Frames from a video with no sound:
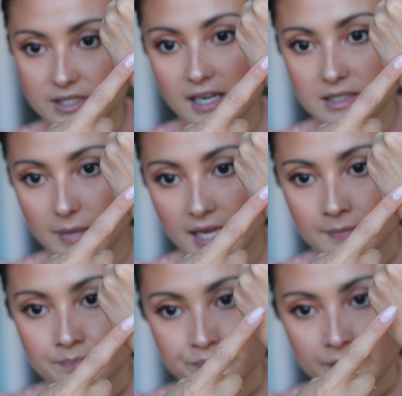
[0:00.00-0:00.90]
Size
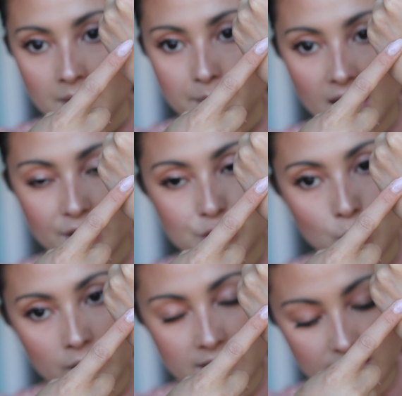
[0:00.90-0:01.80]
Me. Pillow
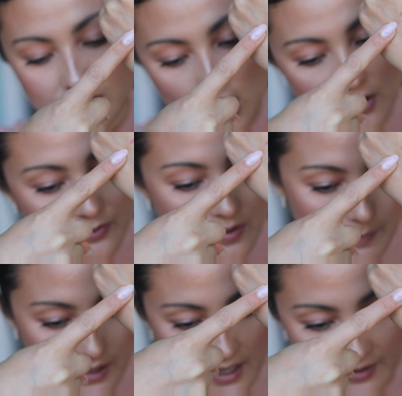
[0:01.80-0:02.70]
Talk is a soft,
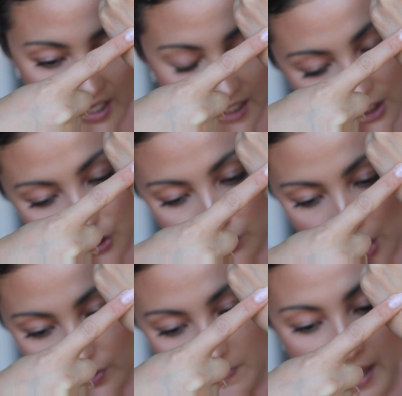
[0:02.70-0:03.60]
feminine kind of English rose